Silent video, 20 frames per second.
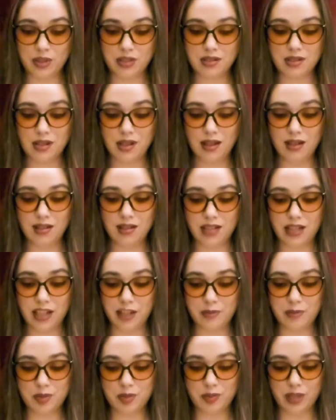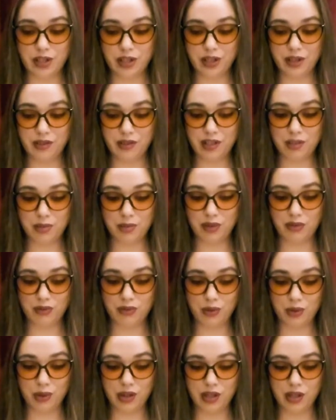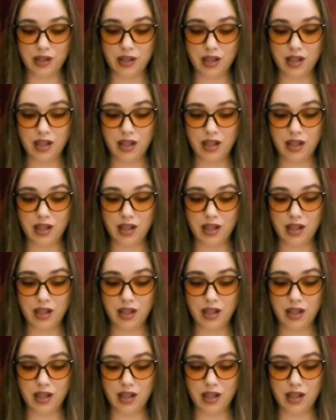ten times merrier than before,